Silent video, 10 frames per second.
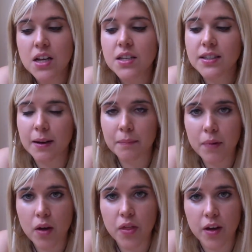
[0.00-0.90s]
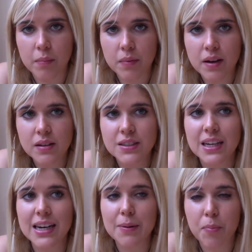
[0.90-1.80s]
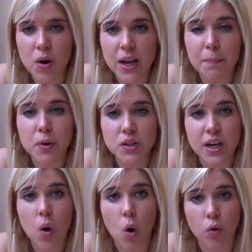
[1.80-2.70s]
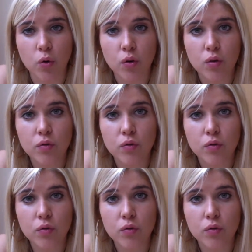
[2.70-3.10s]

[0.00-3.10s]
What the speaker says: Some of them deliberately put it on